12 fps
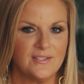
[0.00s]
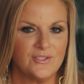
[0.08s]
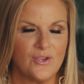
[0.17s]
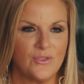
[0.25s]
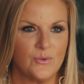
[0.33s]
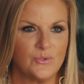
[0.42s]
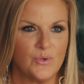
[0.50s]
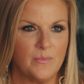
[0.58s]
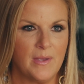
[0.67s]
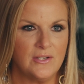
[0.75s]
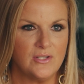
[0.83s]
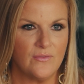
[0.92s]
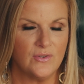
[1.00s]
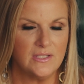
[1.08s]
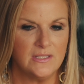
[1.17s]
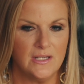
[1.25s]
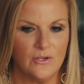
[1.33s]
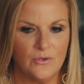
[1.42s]
is a song that was written by Jeffrey
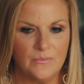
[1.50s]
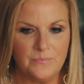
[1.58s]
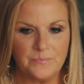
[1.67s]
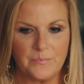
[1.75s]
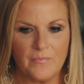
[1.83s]
Steele.